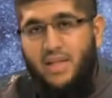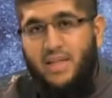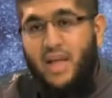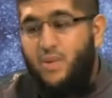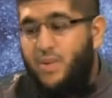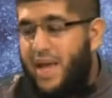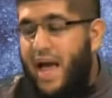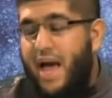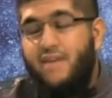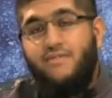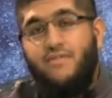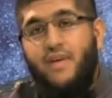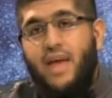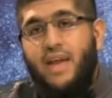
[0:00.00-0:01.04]
Then we
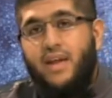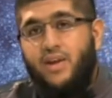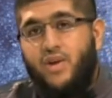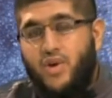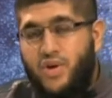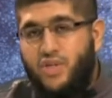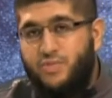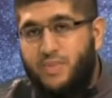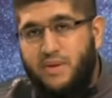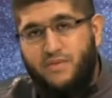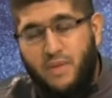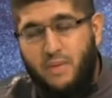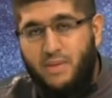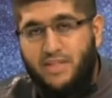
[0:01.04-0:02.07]
have an encouragement
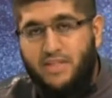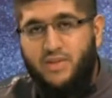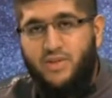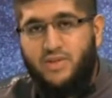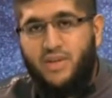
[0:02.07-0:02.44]
from the Messenger